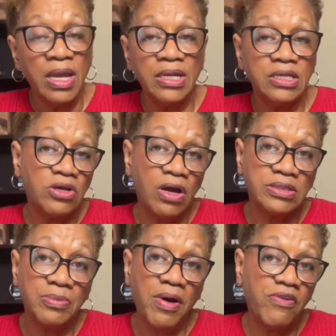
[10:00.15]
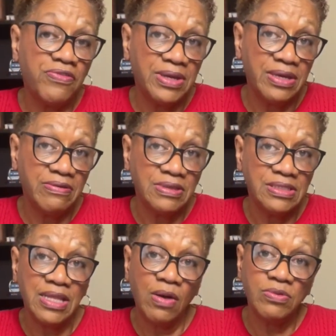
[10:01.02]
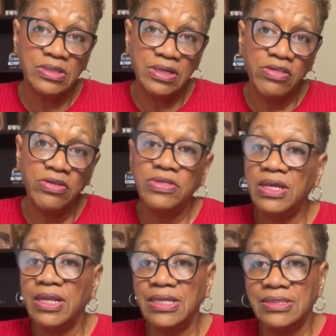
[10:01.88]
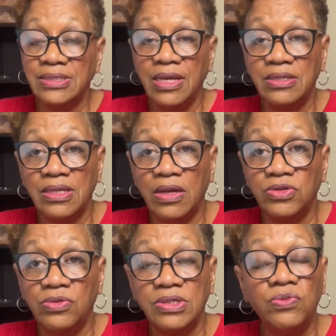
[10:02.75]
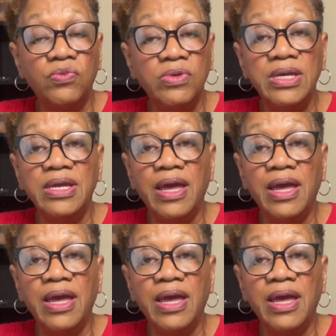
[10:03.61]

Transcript: and it talks about forgiveness. That was another thing that stands out to us. We